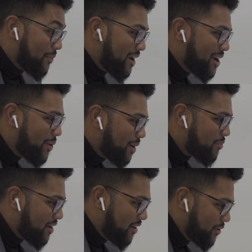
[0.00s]
Right now what
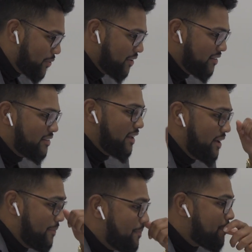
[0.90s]
I'm trying to do is
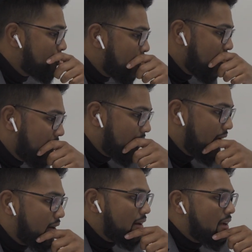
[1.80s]
um,
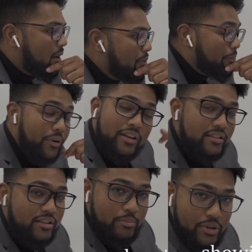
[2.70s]
Got a couple
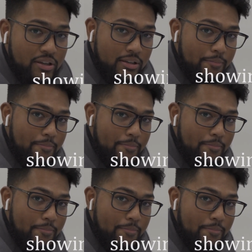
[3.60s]
bookings to book.